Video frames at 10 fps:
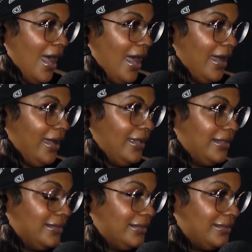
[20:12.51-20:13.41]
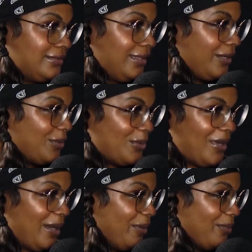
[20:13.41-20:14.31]
and I don't know
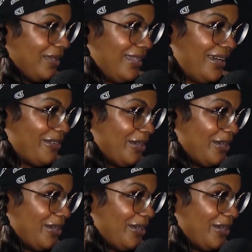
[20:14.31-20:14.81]
what happened with that